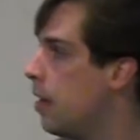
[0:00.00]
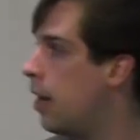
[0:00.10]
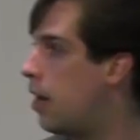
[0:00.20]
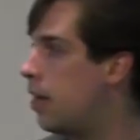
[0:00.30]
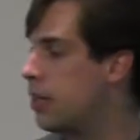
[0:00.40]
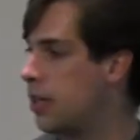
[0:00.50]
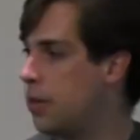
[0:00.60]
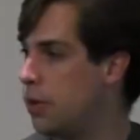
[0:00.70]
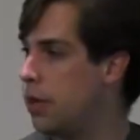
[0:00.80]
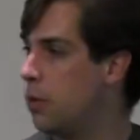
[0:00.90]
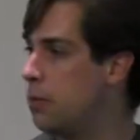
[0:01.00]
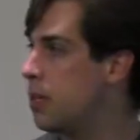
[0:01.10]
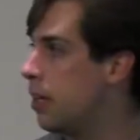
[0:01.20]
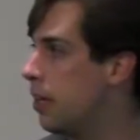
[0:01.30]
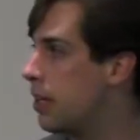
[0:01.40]
It's a Q&A
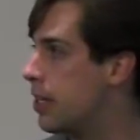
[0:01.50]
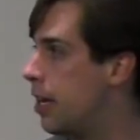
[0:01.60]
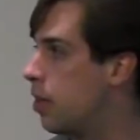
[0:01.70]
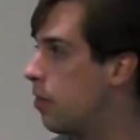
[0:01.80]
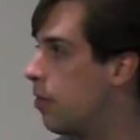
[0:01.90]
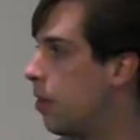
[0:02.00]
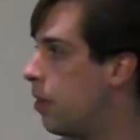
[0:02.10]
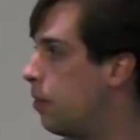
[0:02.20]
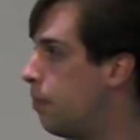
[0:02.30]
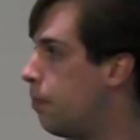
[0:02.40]
website like Stack Overflow.